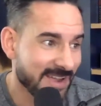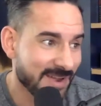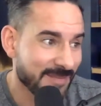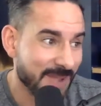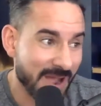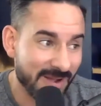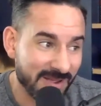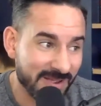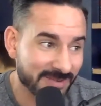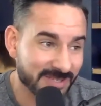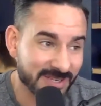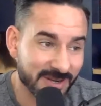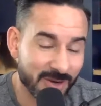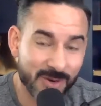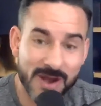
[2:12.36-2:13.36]
now it was
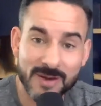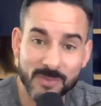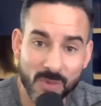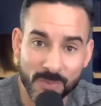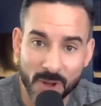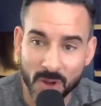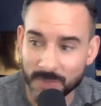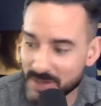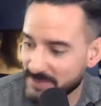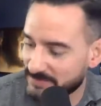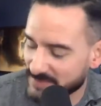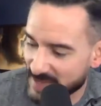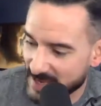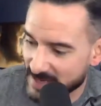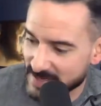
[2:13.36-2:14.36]
an incredible moment.
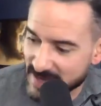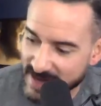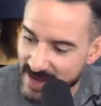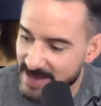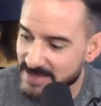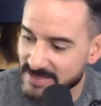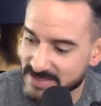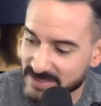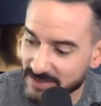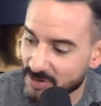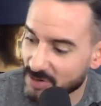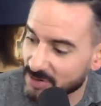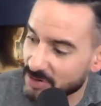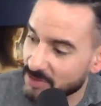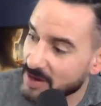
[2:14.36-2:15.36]
And I had
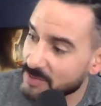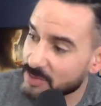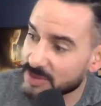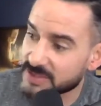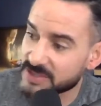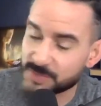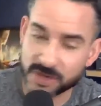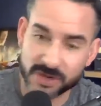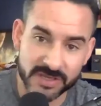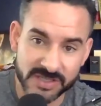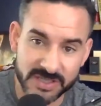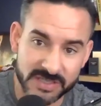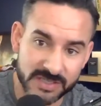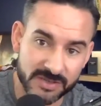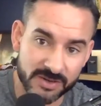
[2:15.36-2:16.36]
several incredible
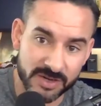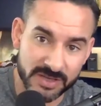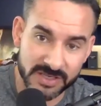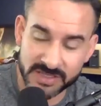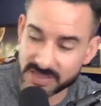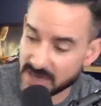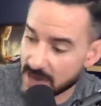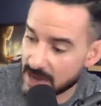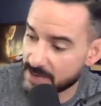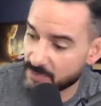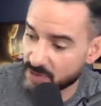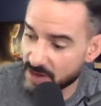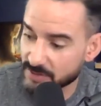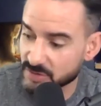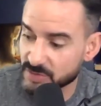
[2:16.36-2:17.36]
experiences during this time
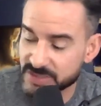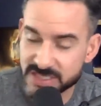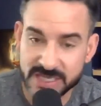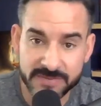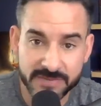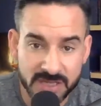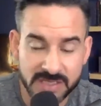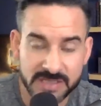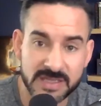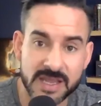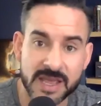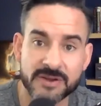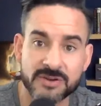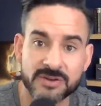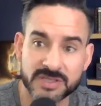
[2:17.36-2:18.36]
when I was receiving these
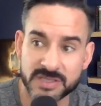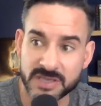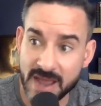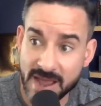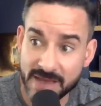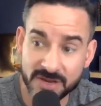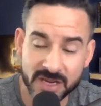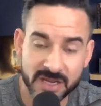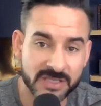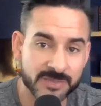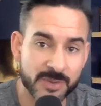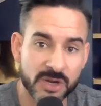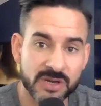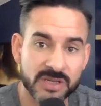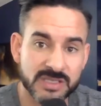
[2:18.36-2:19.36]
letters and having
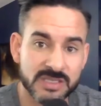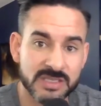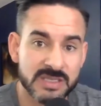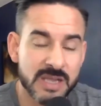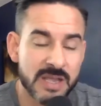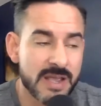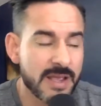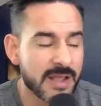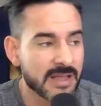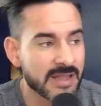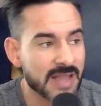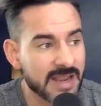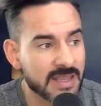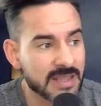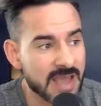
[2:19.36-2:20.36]
experiences
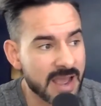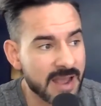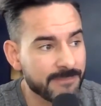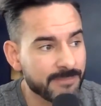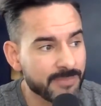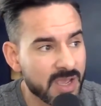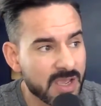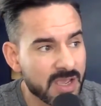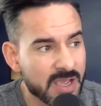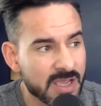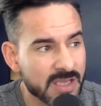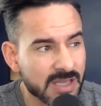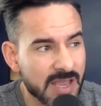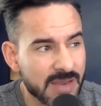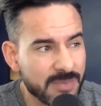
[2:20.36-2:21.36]
like that.
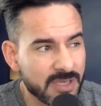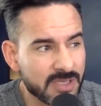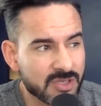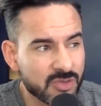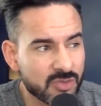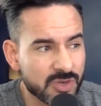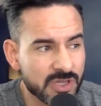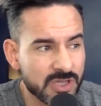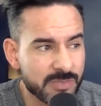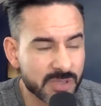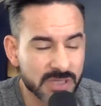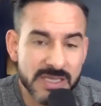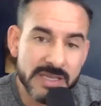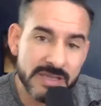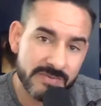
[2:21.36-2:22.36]
It led me to really
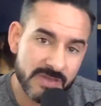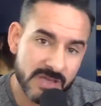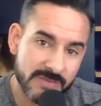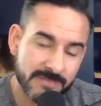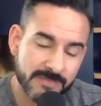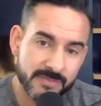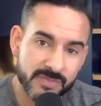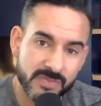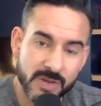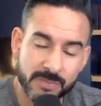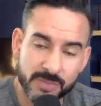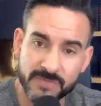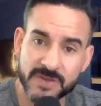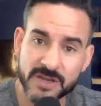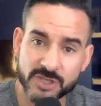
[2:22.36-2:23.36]
believe that
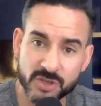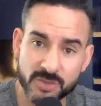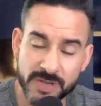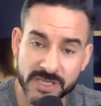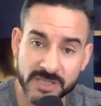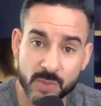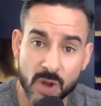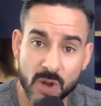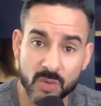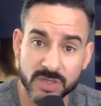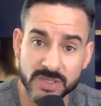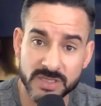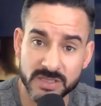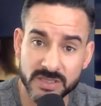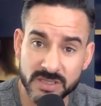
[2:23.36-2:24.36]
professional baseball
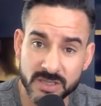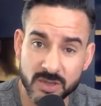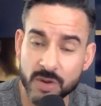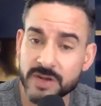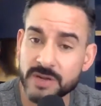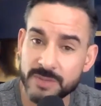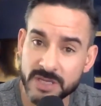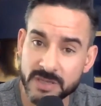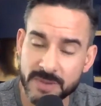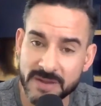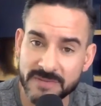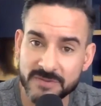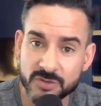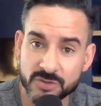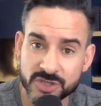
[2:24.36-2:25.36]
was going to be in my
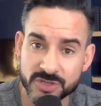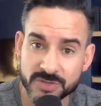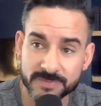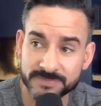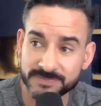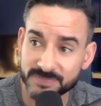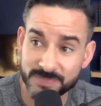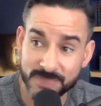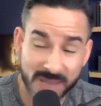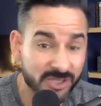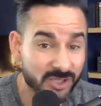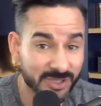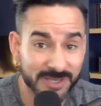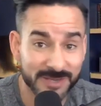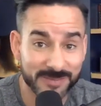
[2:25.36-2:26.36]
future,
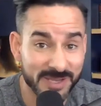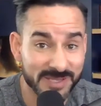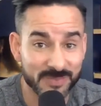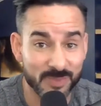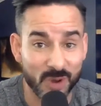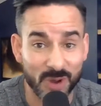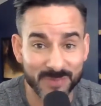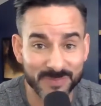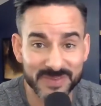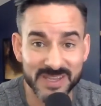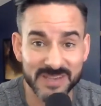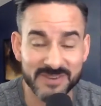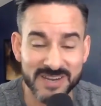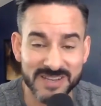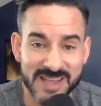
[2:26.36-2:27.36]
Major League Baseball,
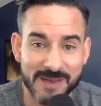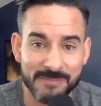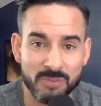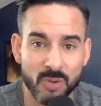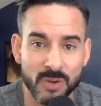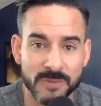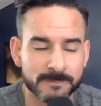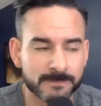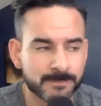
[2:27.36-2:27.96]
even at that point.